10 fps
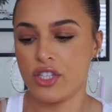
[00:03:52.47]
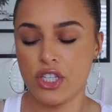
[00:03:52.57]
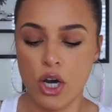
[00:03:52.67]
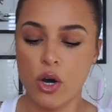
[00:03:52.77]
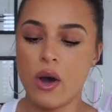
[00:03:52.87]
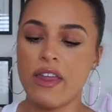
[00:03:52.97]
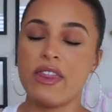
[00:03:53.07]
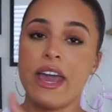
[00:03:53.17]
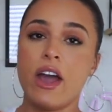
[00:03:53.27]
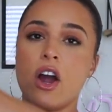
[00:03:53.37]
So
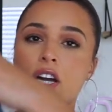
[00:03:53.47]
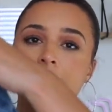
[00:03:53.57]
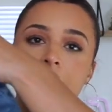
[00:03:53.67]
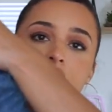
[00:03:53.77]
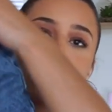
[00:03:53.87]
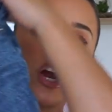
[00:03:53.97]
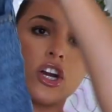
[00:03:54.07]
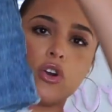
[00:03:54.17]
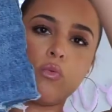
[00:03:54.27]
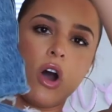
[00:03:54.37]
they are like a
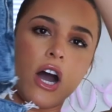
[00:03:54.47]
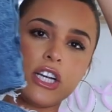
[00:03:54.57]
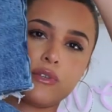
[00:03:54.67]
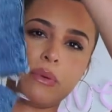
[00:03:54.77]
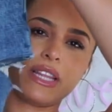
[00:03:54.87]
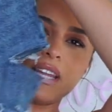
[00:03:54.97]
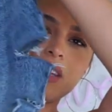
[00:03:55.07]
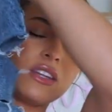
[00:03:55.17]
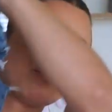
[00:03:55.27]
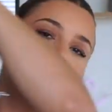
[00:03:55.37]
darker wash, but they
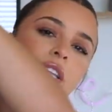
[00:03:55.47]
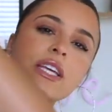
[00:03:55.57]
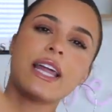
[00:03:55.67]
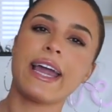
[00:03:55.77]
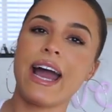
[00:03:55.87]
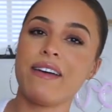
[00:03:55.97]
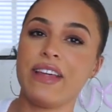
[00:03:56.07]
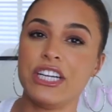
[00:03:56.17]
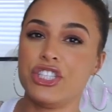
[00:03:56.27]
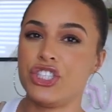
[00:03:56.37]
really like have
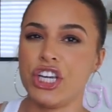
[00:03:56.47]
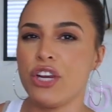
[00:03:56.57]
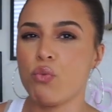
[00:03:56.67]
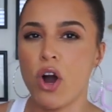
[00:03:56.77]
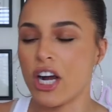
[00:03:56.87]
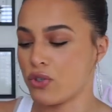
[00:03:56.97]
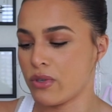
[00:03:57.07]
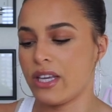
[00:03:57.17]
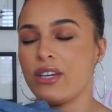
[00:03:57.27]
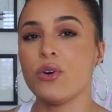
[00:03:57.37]
that jean wash
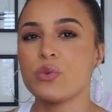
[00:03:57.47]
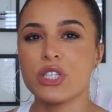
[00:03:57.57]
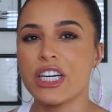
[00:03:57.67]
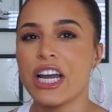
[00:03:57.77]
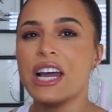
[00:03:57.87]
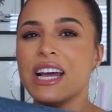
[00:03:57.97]
where they don't look